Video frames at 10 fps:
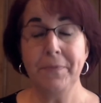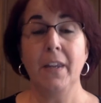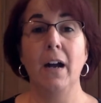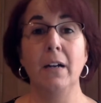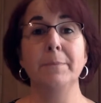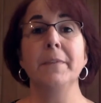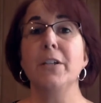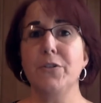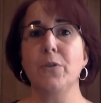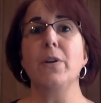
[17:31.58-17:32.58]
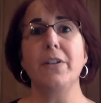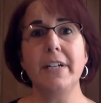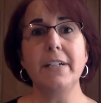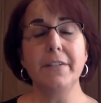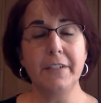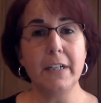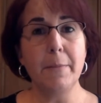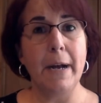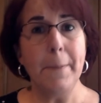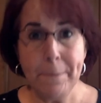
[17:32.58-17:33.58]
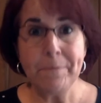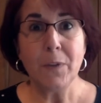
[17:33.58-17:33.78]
um, so you need to think about